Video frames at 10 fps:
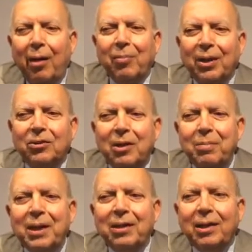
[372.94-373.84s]
I'm not
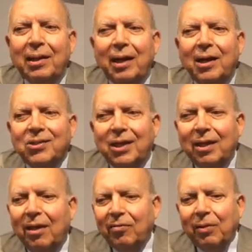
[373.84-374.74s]
immediately
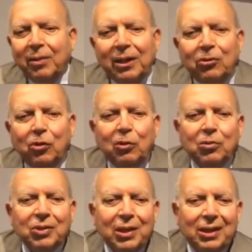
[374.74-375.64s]
asking everybody to
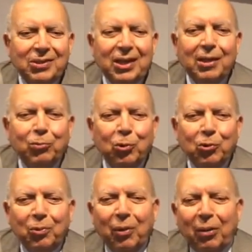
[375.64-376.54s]
use the
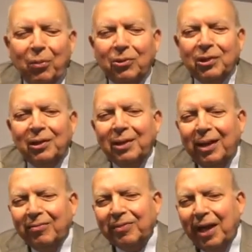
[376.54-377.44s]
Singapore model
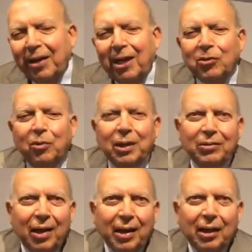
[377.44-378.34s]
of direct or
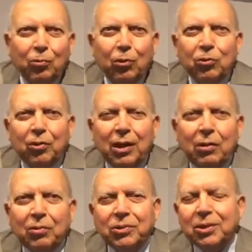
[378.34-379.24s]
indirect water
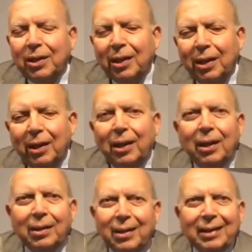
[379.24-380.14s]
reuse,
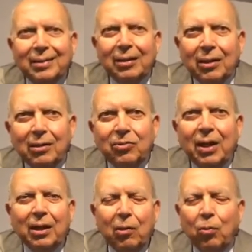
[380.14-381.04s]

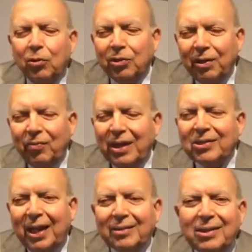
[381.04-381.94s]
drinking water and
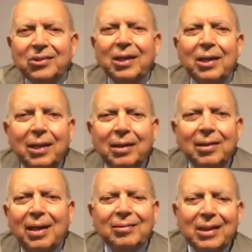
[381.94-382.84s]
things like this.
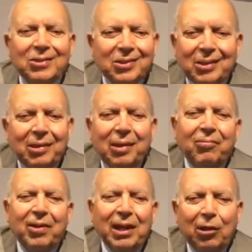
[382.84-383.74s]
That is
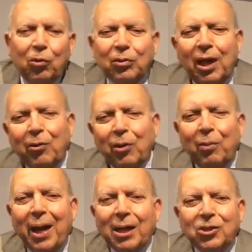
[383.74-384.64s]
very low down
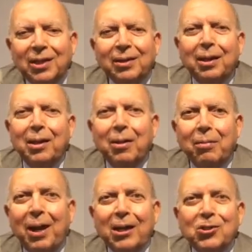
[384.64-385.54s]
on my agenda.
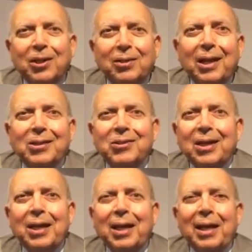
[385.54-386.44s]
My agenda is